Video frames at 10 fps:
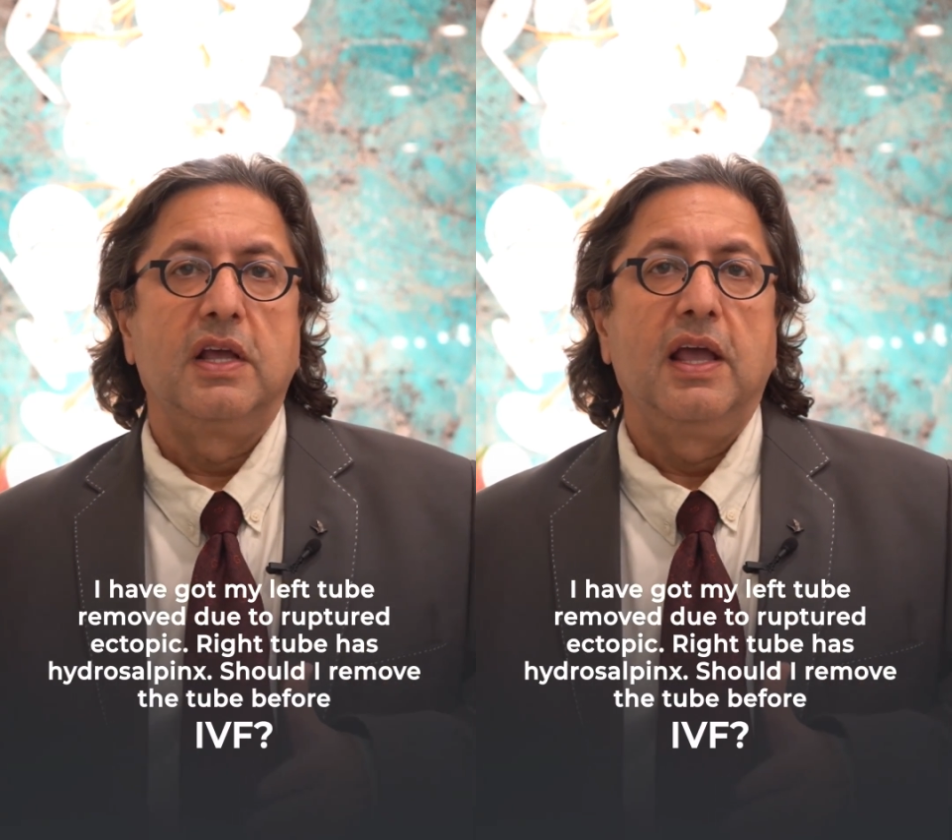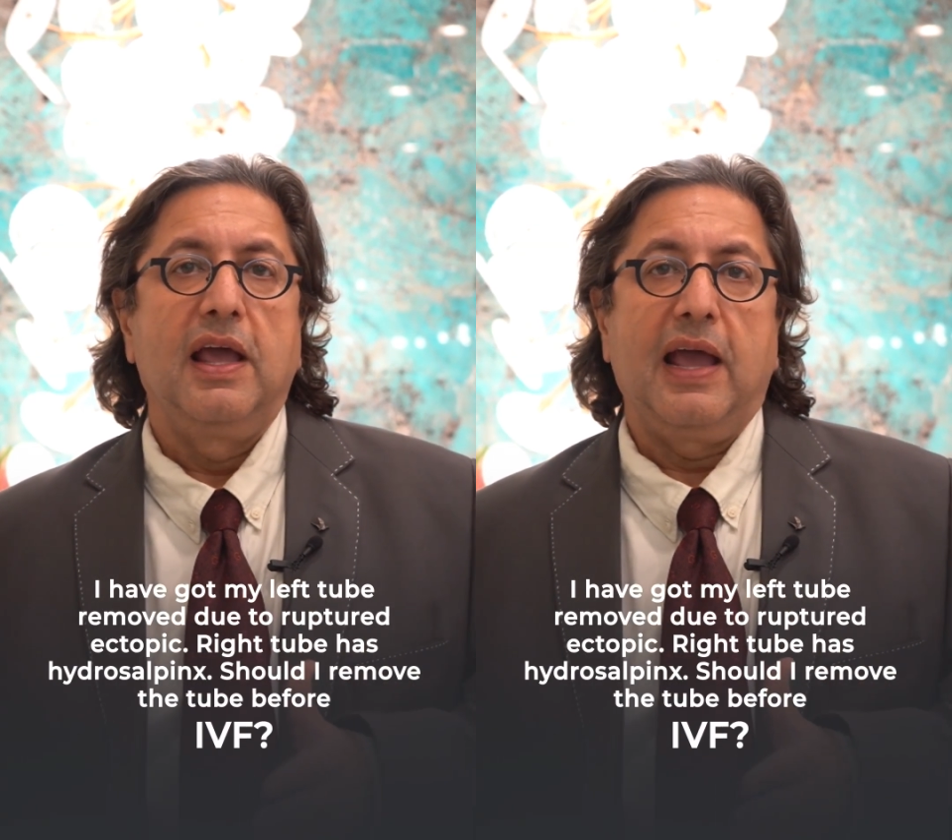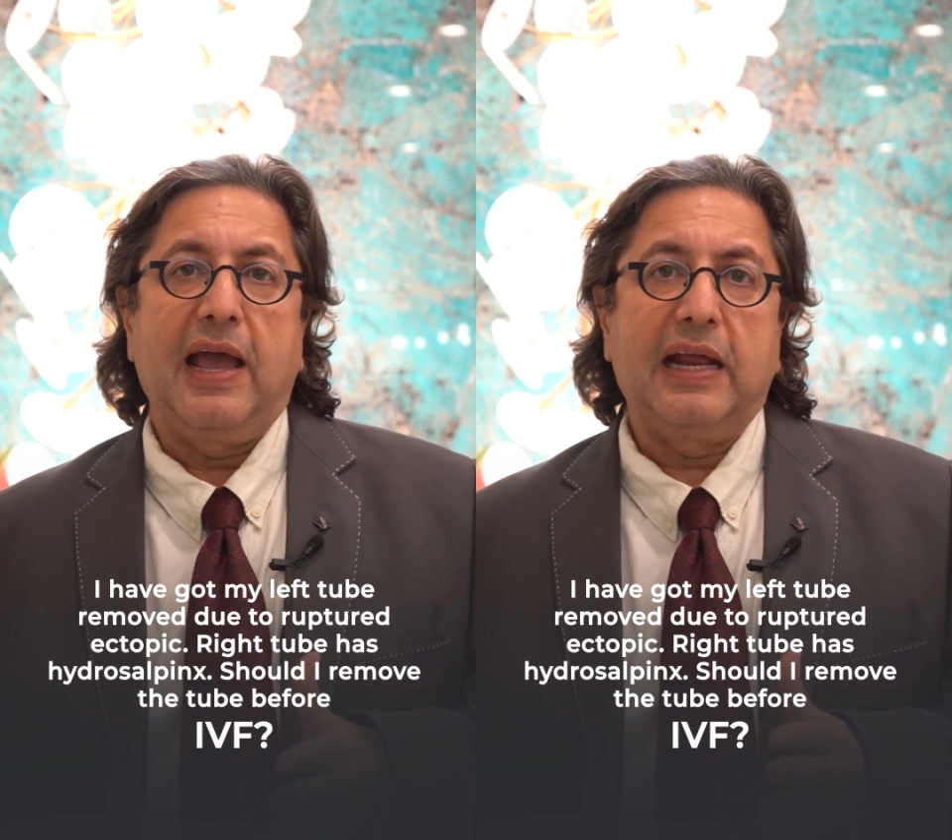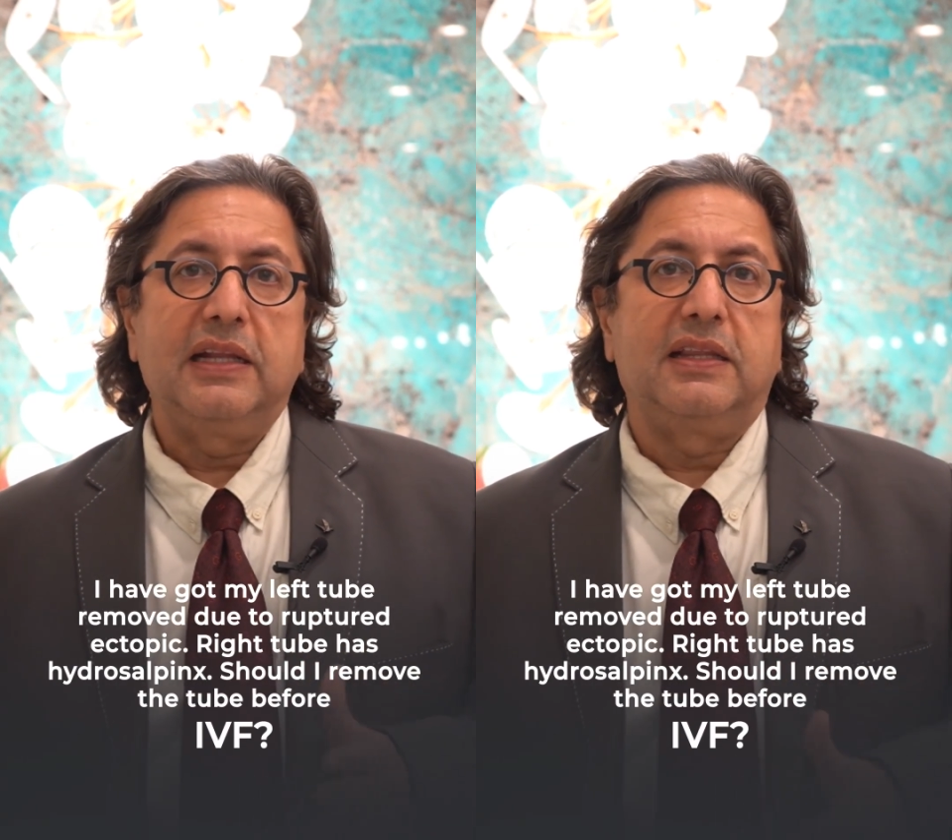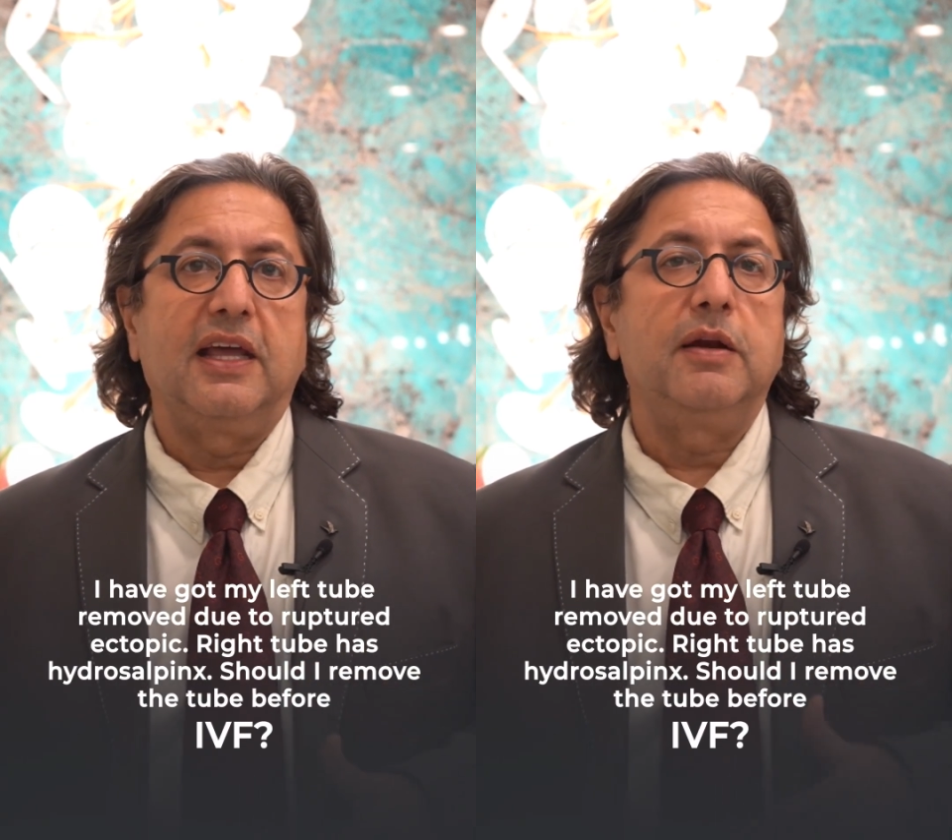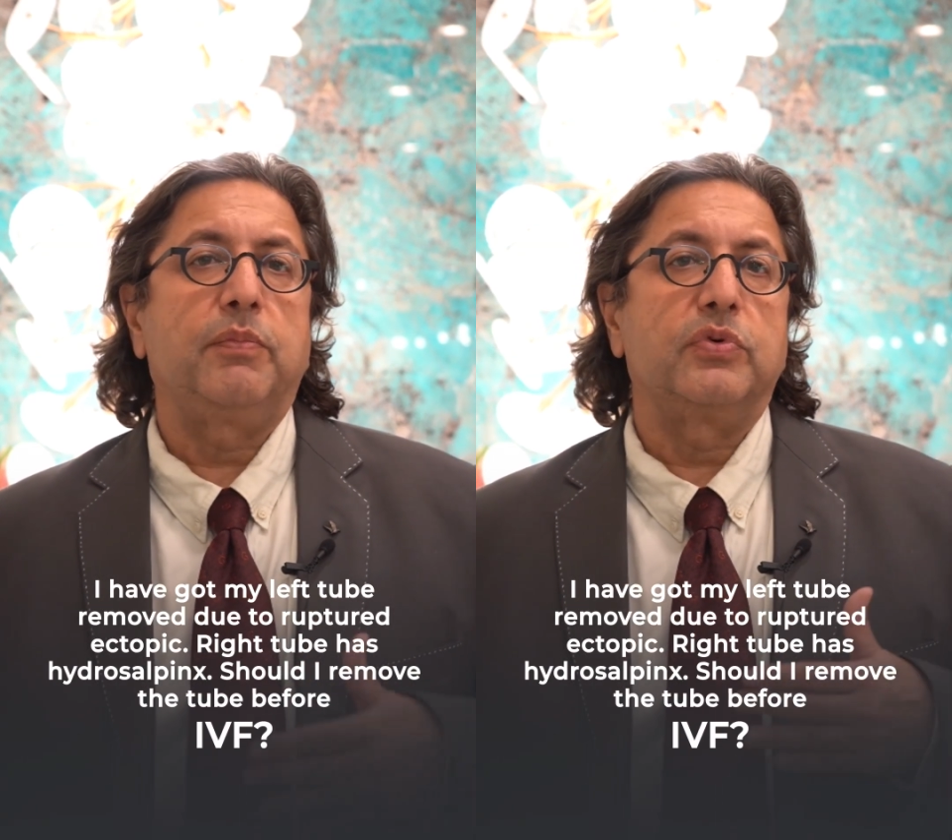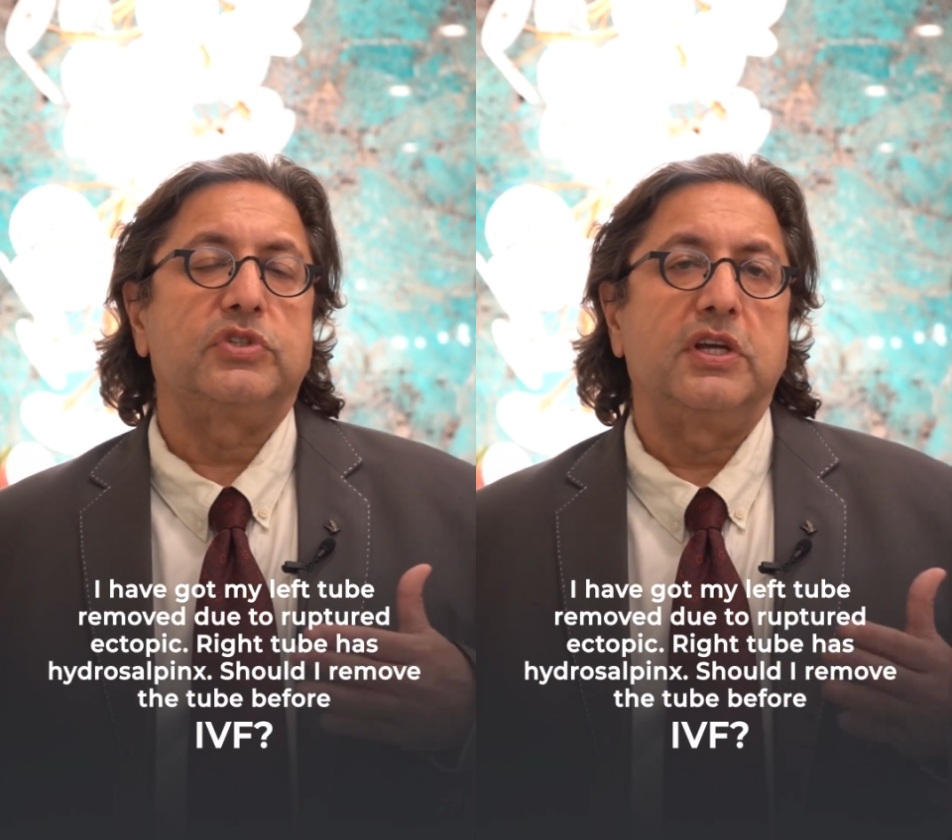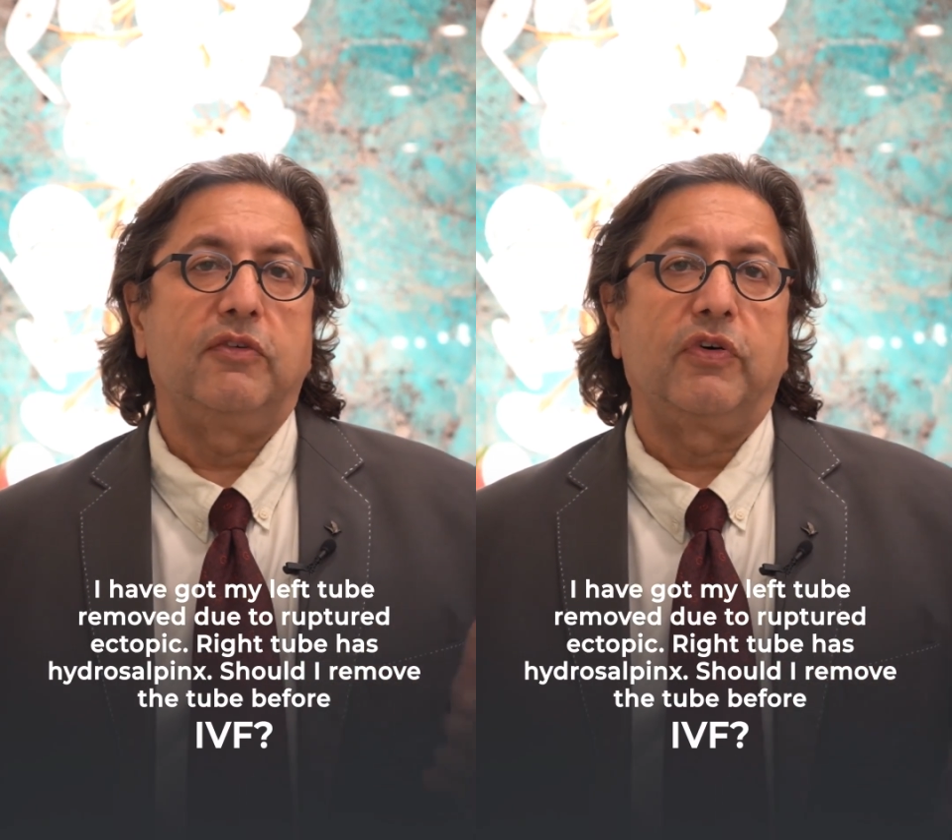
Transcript: and then proceed